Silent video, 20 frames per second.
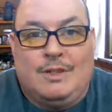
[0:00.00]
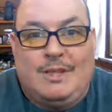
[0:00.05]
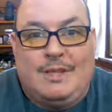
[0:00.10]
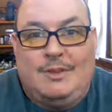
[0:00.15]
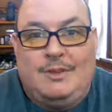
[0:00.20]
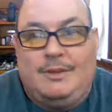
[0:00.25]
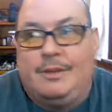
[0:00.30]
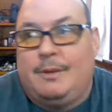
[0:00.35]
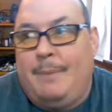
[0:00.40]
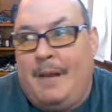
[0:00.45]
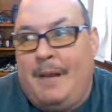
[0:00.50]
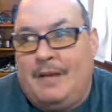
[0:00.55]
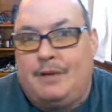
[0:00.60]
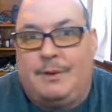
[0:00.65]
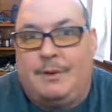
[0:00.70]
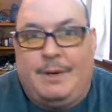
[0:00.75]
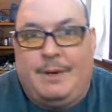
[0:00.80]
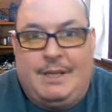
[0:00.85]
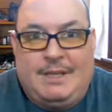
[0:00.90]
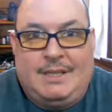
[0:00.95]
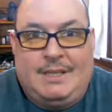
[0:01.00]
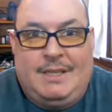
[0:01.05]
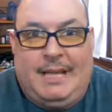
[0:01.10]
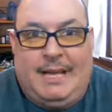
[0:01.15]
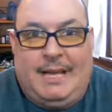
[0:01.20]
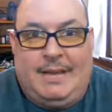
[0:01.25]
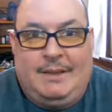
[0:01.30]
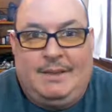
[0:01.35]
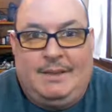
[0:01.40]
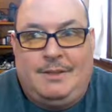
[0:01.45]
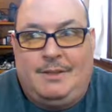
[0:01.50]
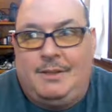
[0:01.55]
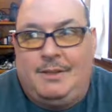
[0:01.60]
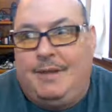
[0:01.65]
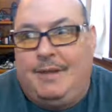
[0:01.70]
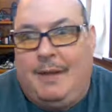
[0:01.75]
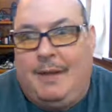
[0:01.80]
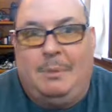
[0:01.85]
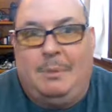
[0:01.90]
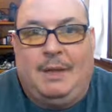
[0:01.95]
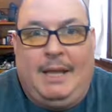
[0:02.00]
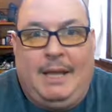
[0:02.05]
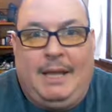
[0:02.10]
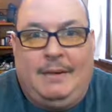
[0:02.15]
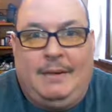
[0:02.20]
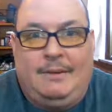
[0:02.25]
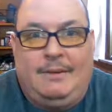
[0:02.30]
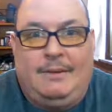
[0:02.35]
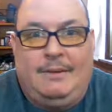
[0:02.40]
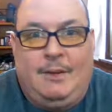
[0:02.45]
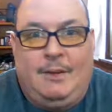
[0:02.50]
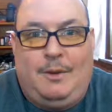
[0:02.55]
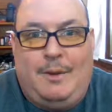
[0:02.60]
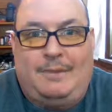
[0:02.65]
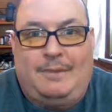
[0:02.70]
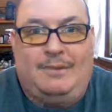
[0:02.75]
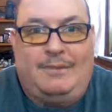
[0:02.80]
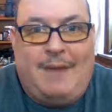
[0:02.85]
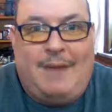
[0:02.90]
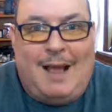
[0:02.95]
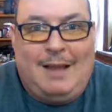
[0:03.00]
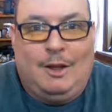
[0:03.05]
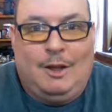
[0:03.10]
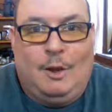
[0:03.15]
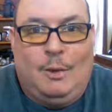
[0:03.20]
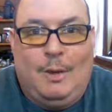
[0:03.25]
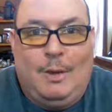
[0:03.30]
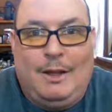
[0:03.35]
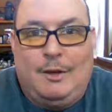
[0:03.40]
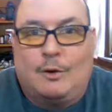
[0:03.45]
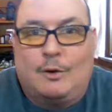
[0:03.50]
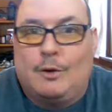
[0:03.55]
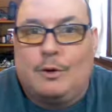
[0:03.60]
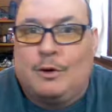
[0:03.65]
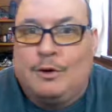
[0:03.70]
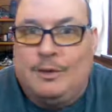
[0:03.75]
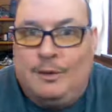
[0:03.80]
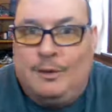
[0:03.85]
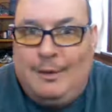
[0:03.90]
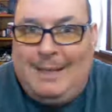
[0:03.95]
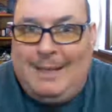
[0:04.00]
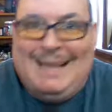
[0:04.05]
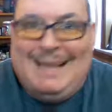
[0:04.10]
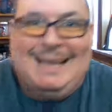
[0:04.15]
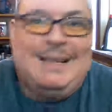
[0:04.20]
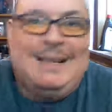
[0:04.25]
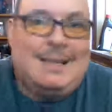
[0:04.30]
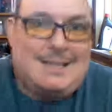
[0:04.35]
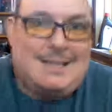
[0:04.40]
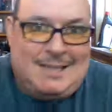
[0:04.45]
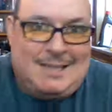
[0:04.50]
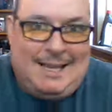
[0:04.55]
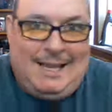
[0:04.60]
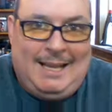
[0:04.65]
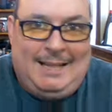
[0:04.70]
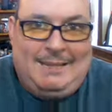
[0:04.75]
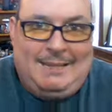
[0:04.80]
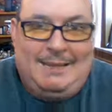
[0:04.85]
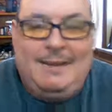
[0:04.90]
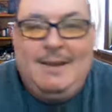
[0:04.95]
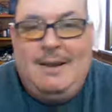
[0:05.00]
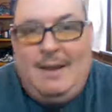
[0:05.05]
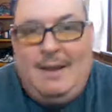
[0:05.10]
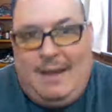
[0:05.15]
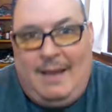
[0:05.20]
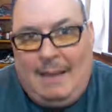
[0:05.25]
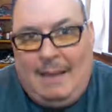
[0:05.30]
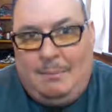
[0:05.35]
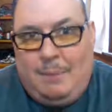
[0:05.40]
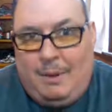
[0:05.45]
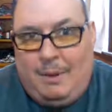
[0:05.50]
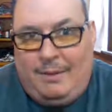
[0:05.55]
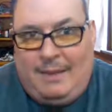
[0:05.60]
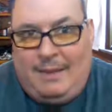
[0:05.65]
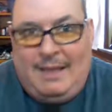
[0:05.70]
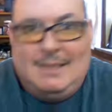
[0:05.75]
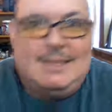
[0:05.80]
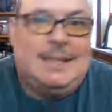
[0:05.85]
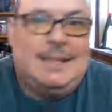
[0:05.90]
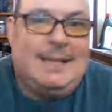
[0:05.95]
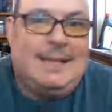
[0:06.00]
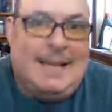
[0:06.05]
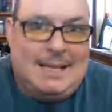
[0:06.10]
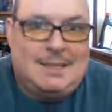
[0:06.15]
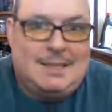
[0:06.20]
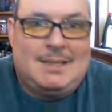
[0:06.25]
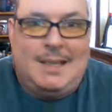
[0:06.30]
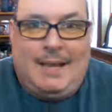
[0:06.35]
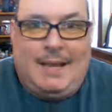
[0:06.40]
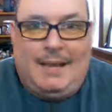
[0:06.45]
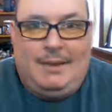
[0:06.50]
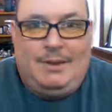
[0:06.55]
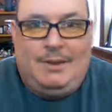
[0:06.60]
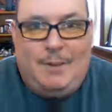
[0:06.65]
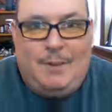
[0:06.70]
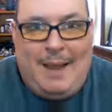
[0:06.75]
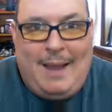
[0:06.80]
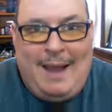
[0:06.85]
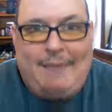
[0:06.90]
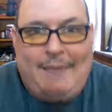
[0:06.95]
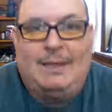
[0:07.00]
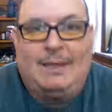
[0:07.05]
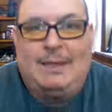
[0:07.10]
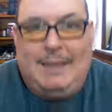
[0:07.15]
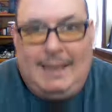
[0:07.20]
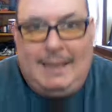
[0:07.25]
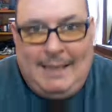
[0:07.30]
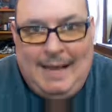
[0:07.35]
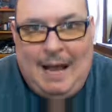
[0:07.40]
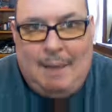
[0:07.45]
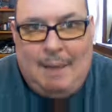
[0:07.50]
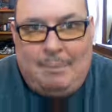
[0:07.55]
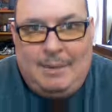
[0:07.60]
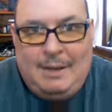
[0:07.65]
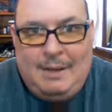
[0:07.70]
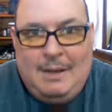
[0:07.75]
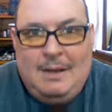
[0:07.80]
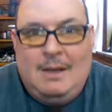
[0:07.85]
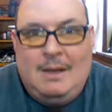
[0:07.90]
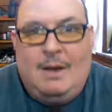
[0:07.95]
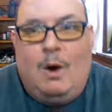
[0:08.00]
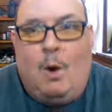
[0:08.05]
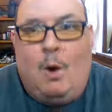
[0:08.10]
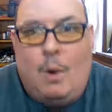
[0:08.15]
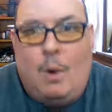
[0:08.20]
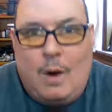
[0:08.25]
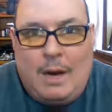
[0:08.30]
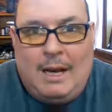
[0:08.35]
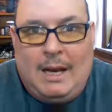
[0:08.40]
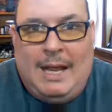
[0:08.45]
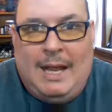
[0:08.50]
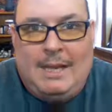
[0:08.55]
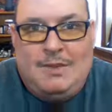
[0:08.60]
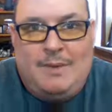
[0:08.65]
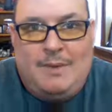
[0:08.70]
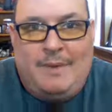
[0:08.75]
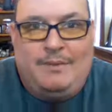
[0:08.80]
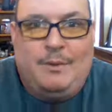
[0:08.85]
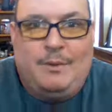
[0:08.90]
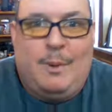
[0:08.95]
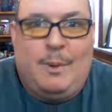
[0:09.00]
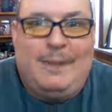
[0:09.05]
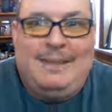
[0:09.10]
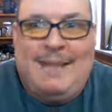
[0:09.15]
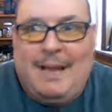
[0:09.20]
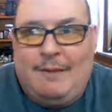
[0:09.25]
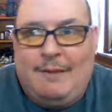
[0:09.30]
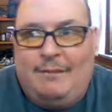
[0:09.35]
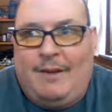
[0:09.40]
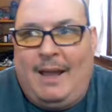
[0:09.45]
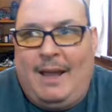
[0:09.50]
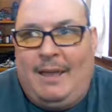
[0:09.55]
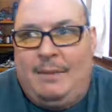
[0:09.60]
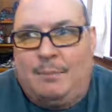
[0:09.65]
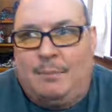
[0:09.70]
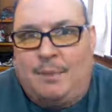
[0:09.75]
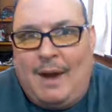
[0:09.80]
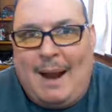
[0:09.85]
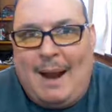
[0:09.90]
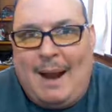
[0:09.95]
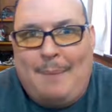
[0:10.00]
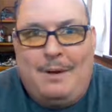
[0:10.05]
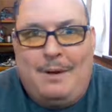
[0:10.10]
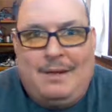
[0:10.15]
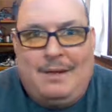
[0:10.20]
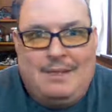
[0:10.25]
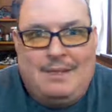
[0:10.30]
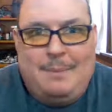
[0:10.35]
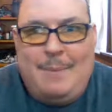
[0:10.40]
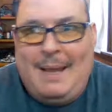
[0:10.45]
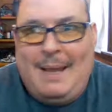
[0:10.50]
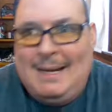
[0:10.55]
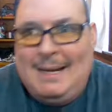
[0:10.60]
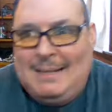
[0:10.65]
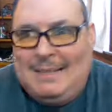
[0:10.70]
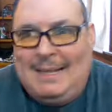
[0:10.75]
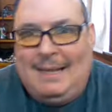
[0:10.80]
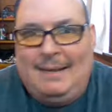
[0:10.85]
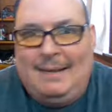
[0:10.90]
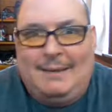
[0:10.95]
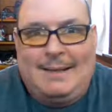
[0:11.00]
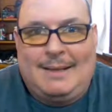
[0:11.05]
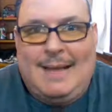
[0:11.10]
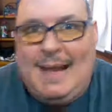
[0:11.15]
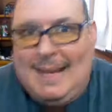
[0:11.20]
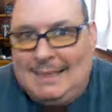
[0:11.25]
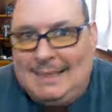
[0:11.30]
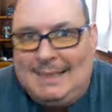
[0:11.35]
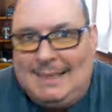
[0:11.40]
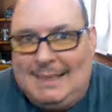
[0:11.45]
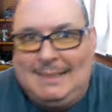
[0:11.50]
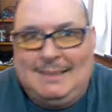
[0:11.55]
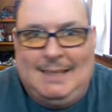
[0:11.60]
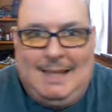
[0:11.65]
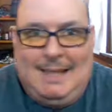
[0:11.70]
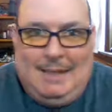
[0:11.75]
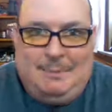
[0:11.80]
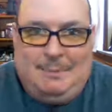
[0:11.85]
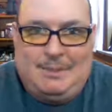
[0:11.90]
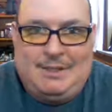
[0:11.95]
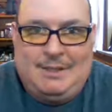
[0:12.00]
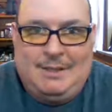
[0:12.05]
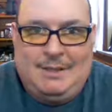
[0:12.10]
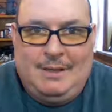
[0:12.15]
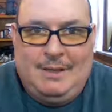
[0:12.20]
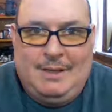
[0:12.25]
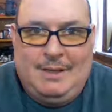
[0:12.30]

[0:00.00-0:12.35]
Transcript: This is your measuring stick. This is your template that you have to follow in order to get a site and put things in that site. You have to clean up, organize. You have to identify the properties, the metadata, the content types.